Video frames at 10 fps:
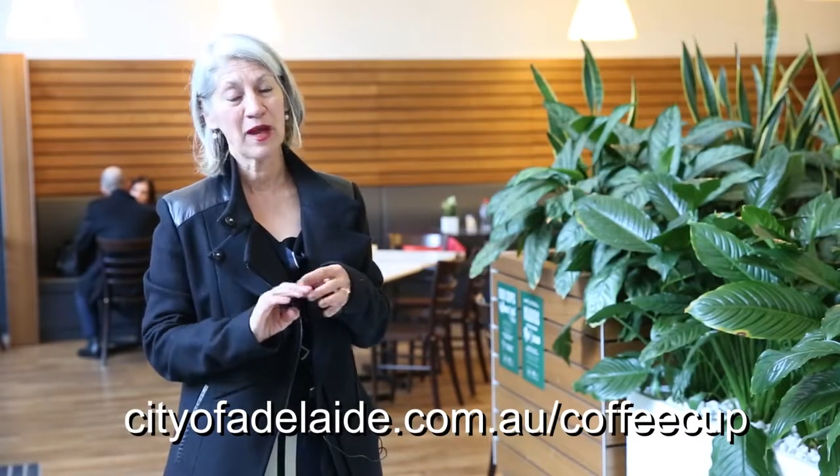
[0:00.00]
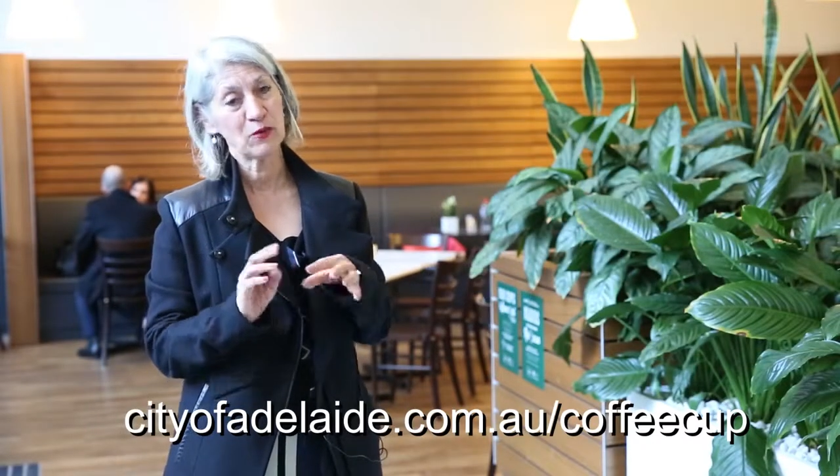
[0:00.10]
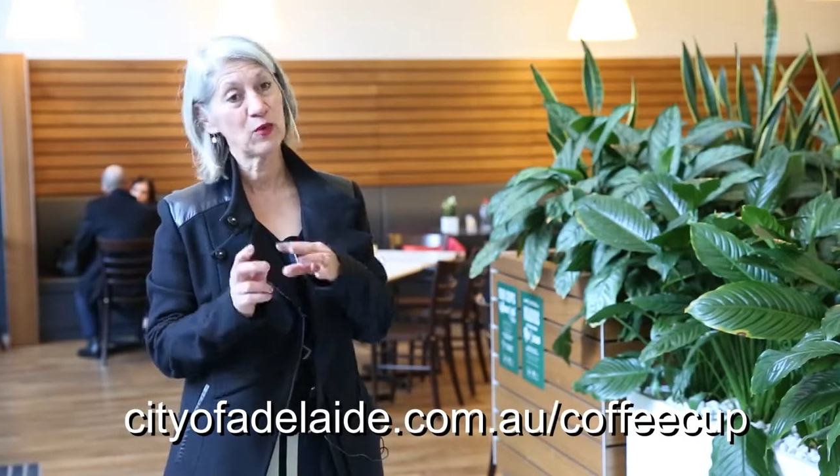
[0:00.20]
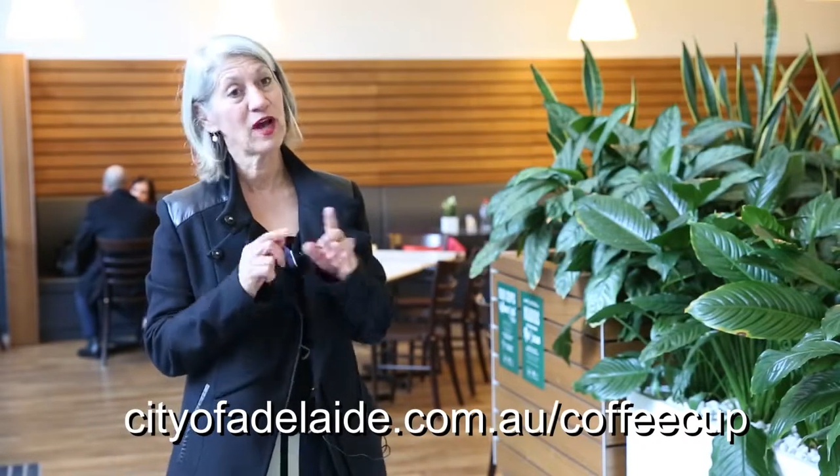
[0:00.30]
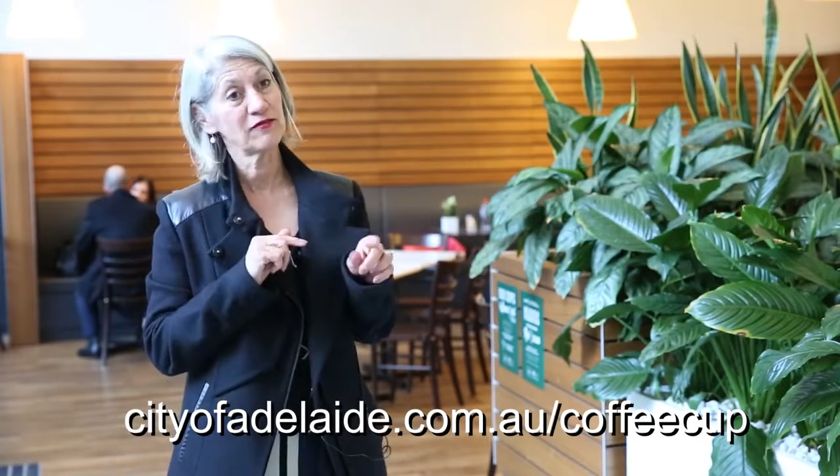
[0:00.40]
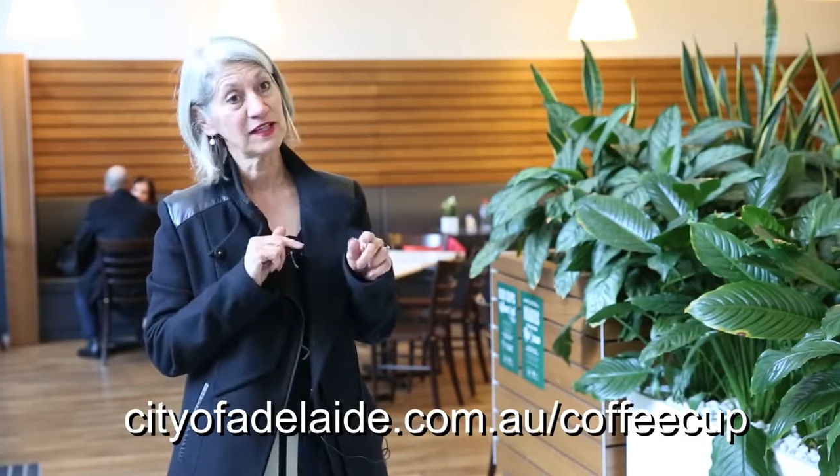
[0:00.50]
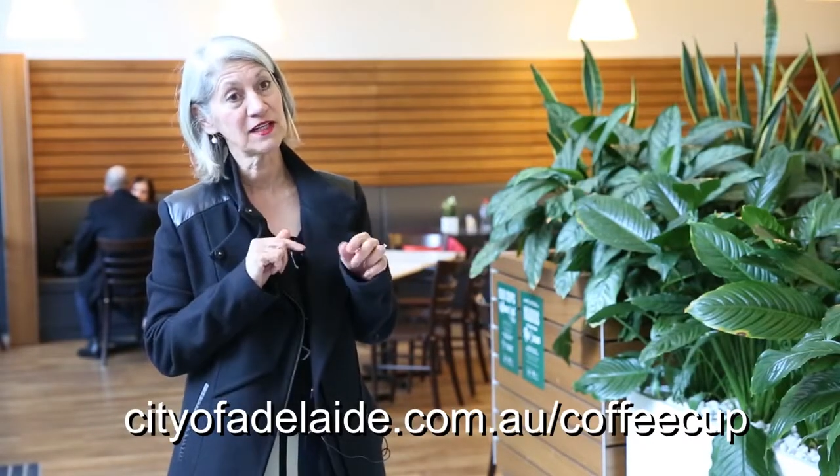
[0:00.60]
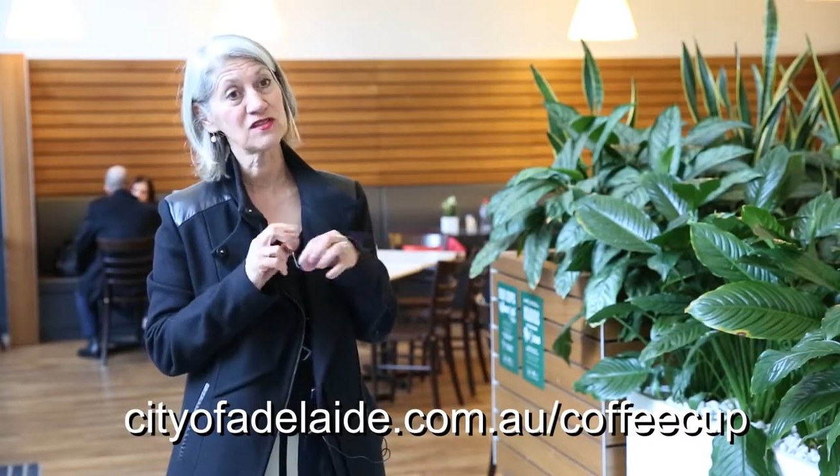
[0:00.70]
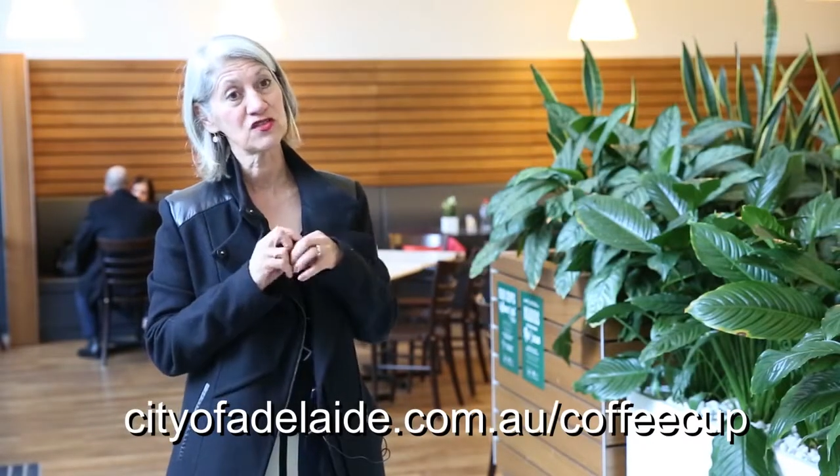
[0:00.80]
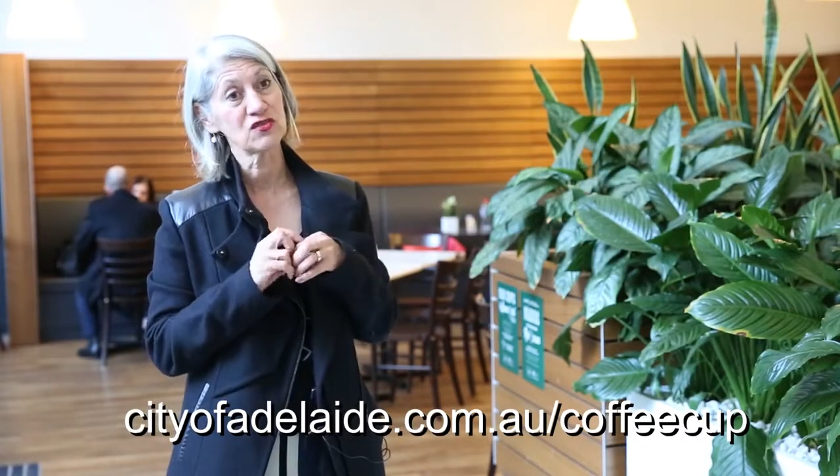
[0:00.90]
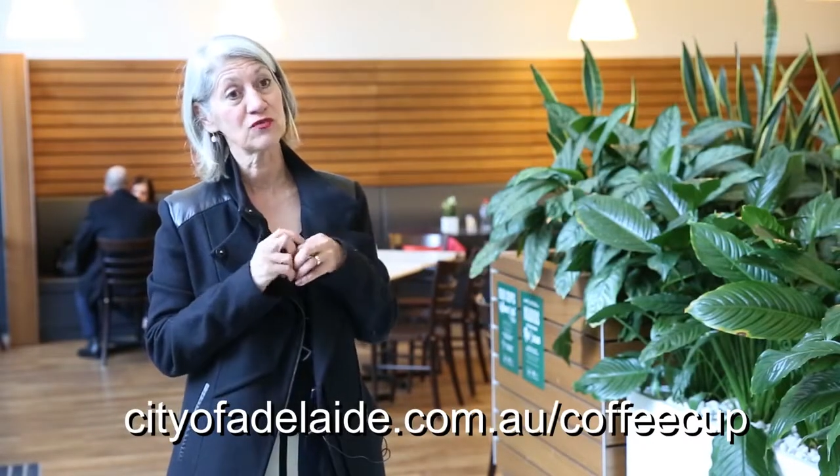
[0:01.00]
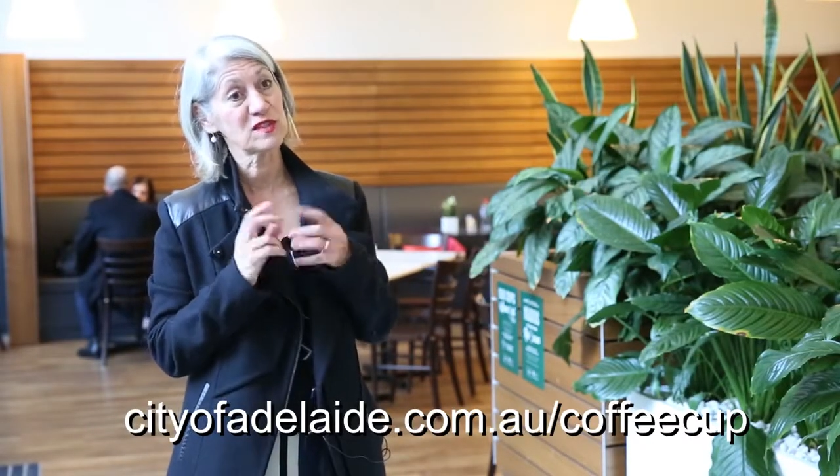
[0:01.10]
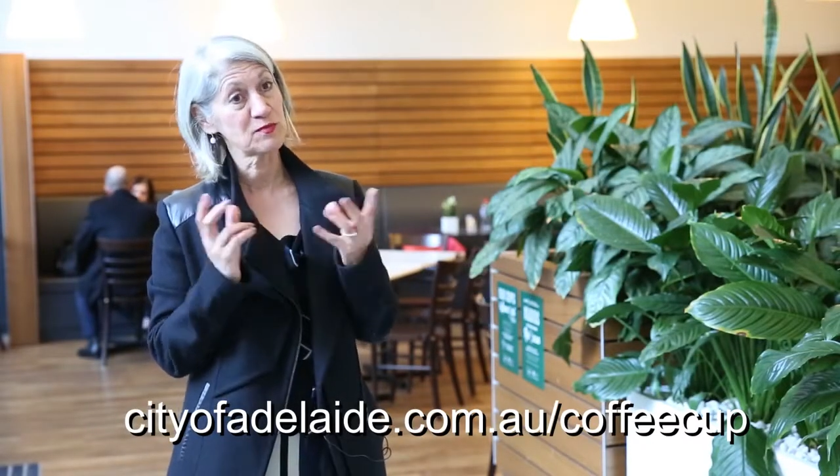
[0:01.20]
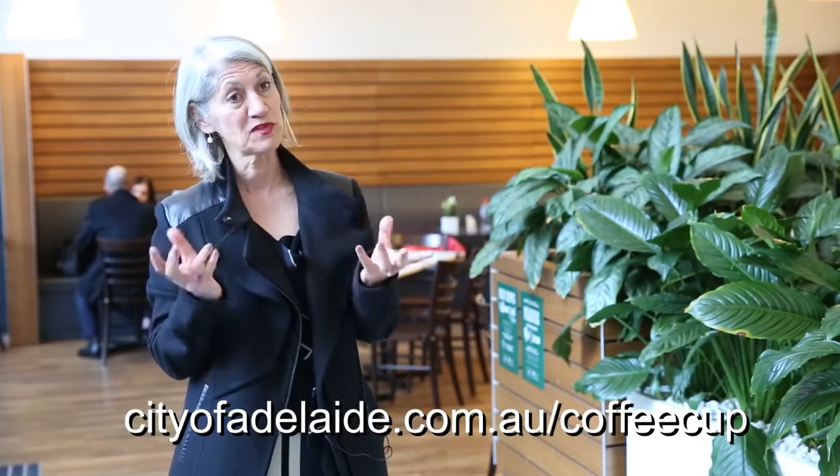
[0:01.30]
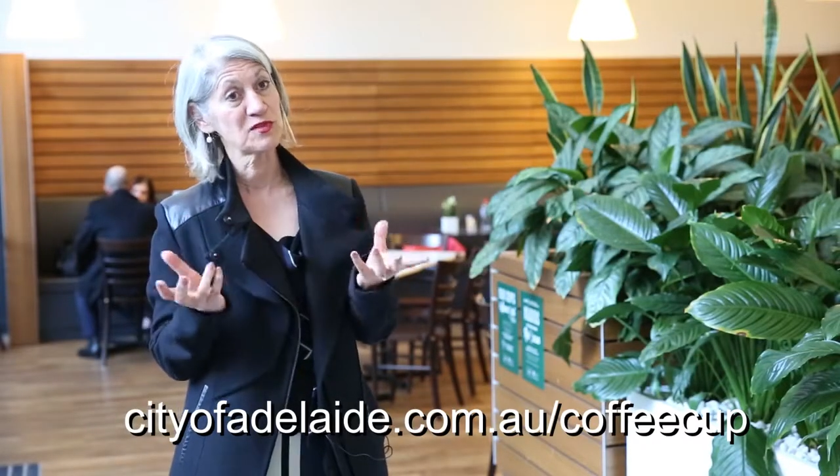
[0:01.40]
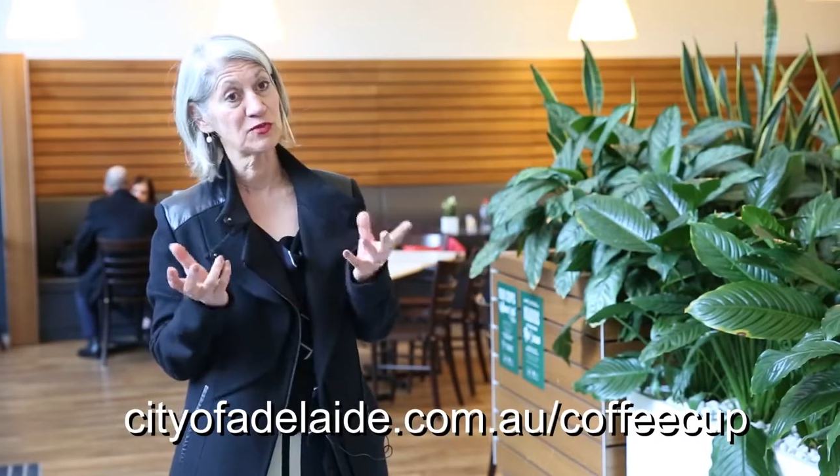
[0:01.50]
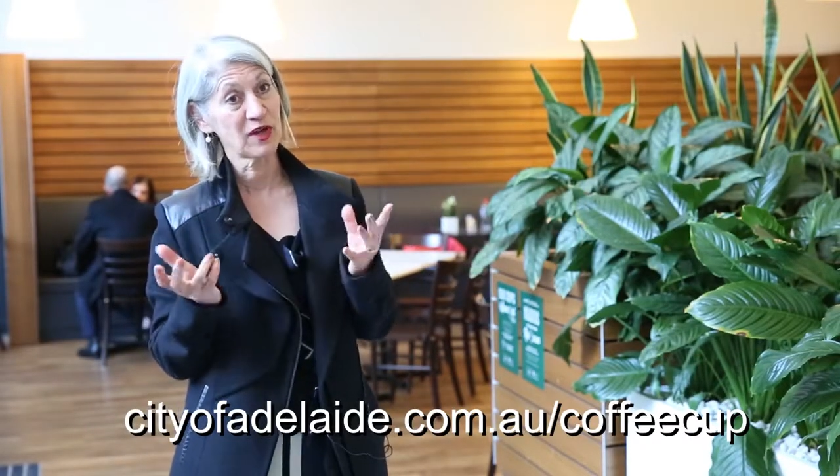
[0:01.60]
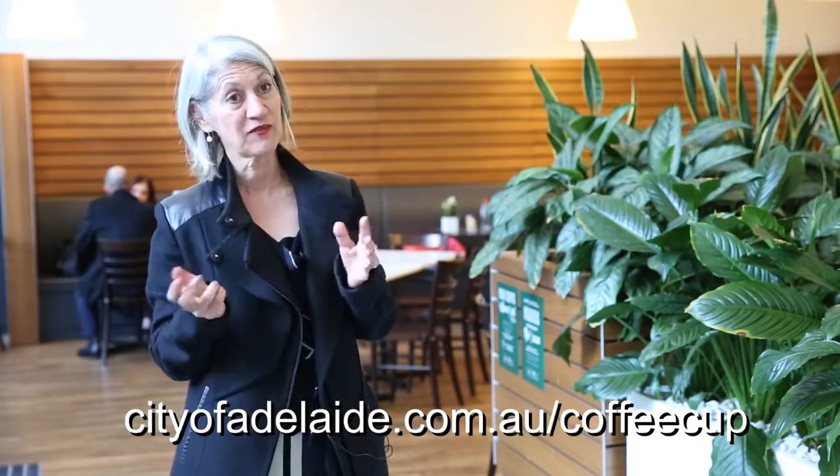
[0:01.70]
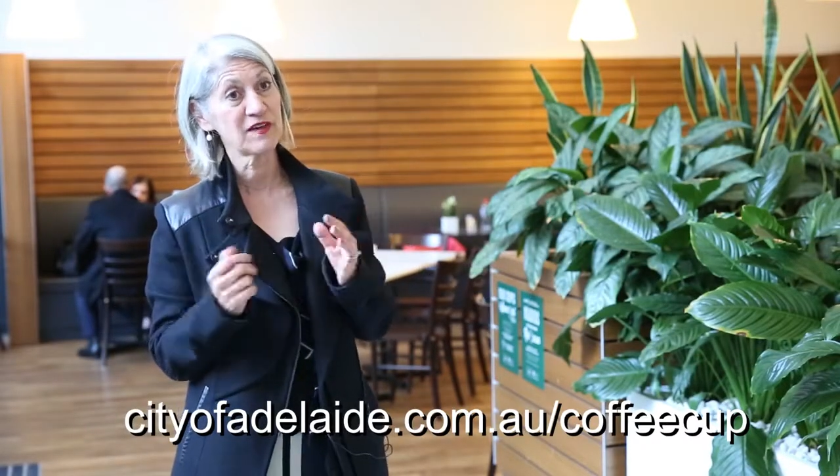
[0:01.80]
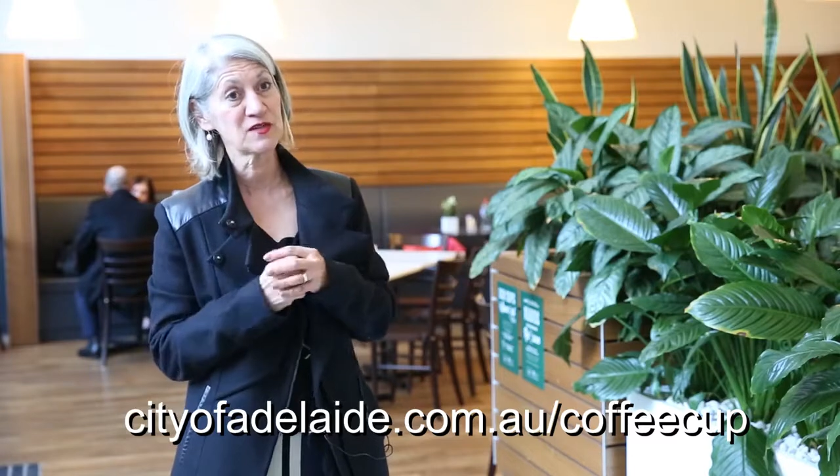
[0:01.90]
and we'll have links to Responsible
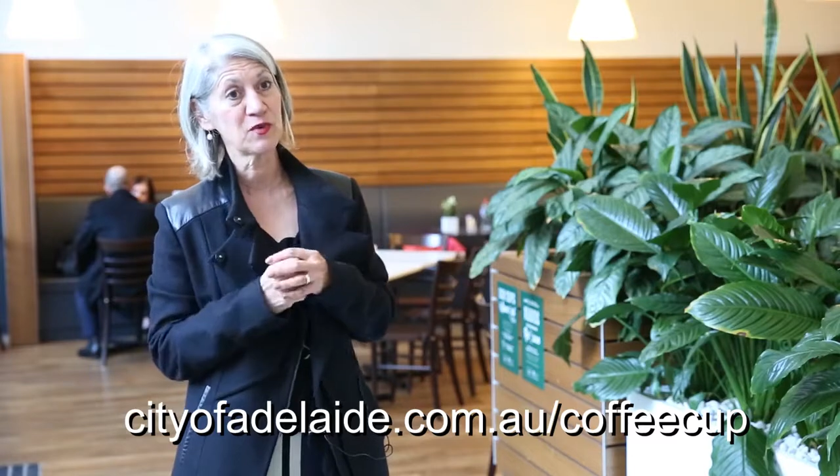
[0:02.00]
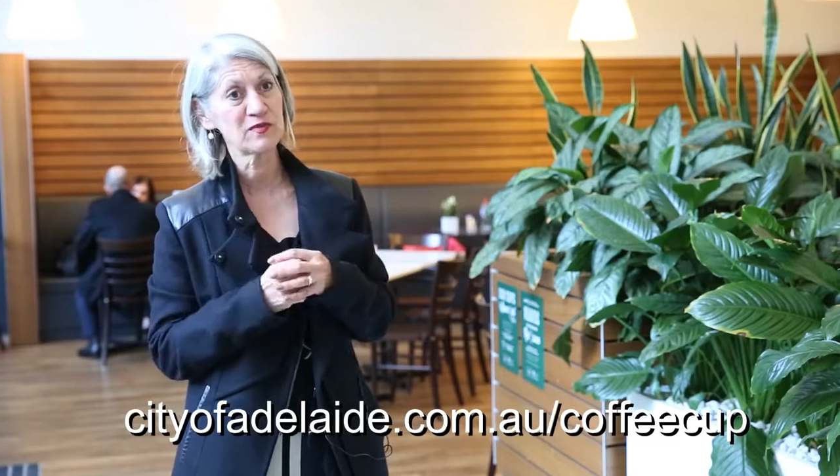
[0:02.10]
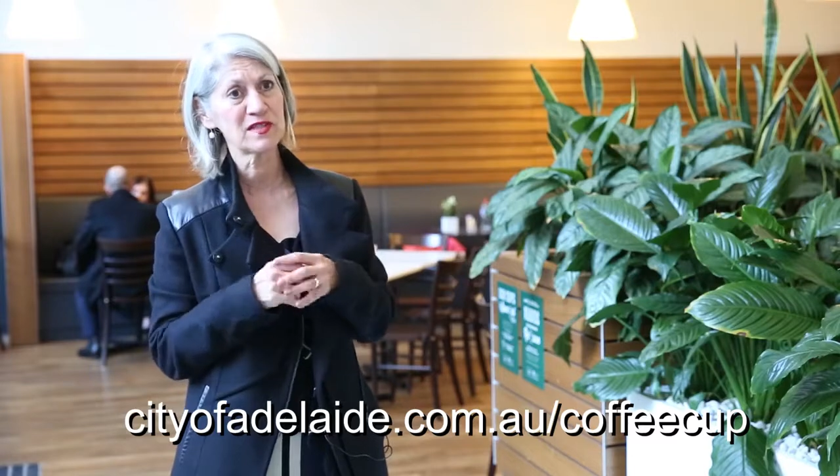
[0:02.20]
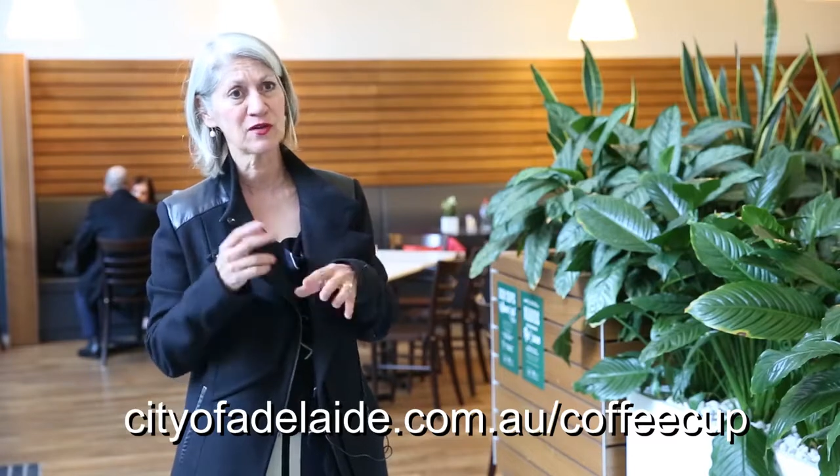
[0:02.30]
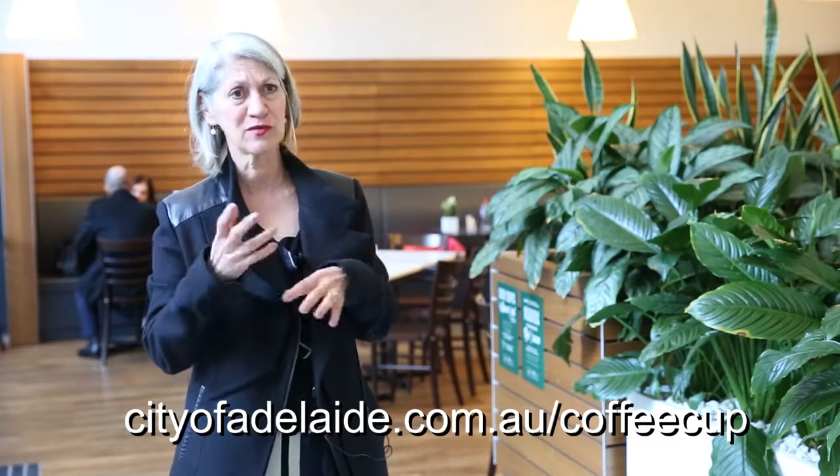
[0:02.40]
Cafe's website,